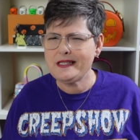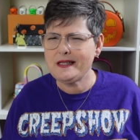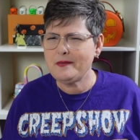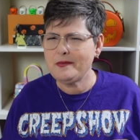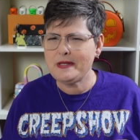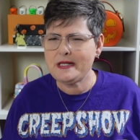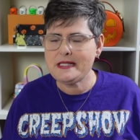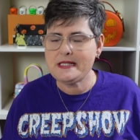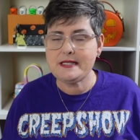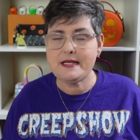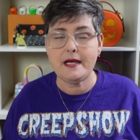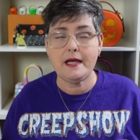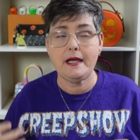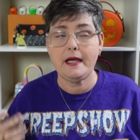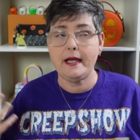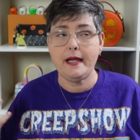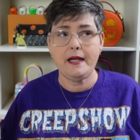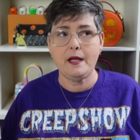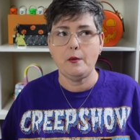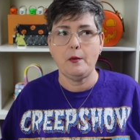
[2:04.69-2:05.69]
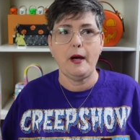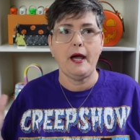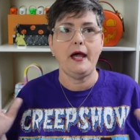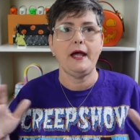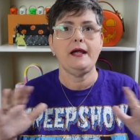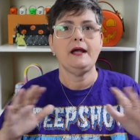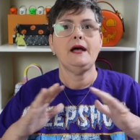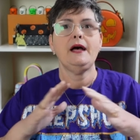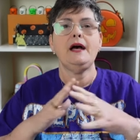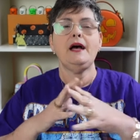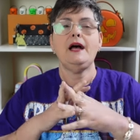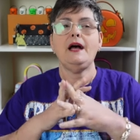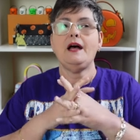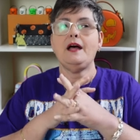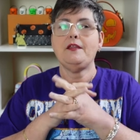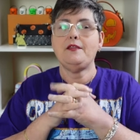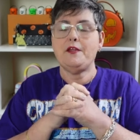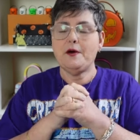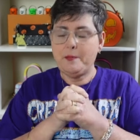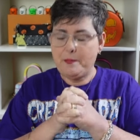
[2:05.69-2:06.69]
I want to say. Anyway,
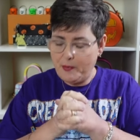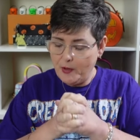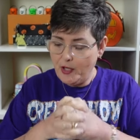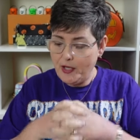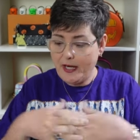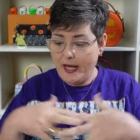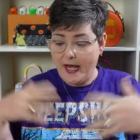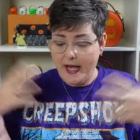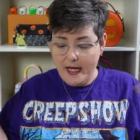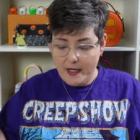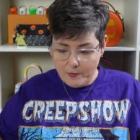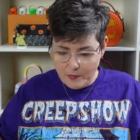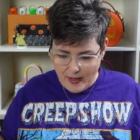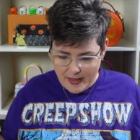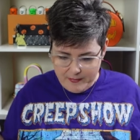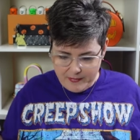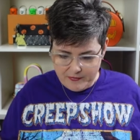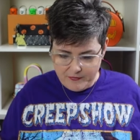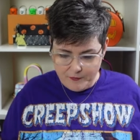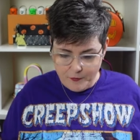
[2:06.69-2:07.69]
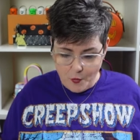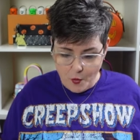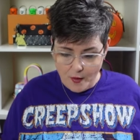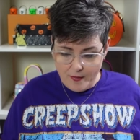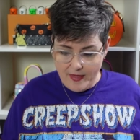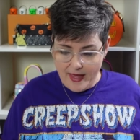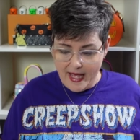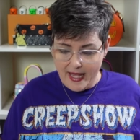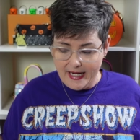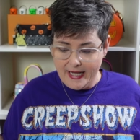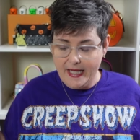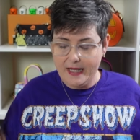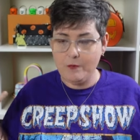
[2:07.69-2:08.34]
the book I had read before that,